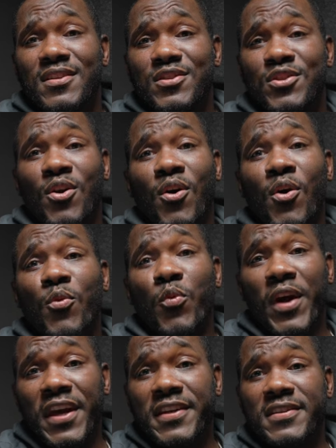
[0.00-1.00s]
your own
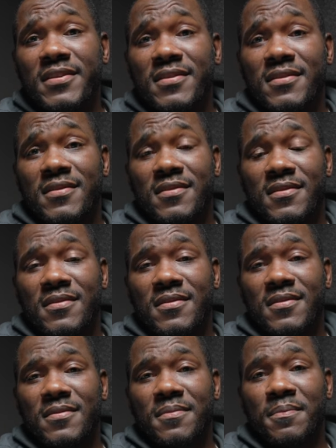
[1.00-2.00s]
weight
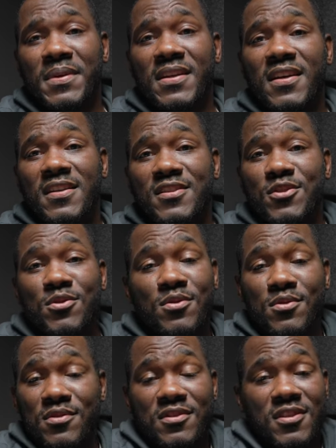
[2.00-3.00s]
because
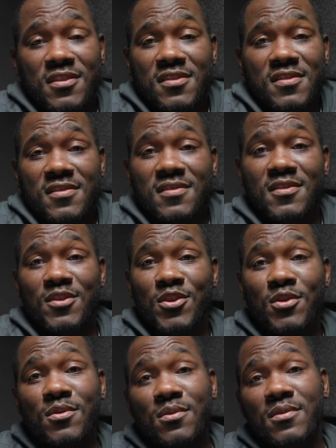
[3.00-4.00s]
you just,
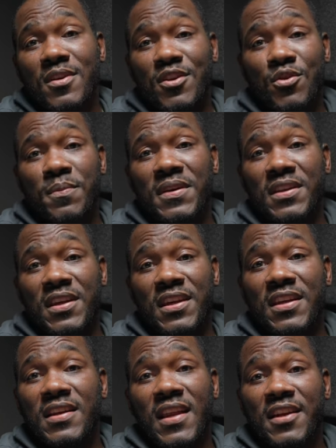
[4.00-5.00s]
you've been
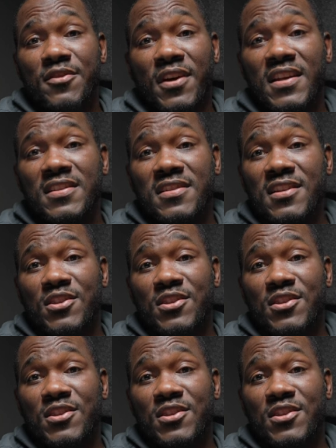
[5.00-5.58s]
eating like crazy.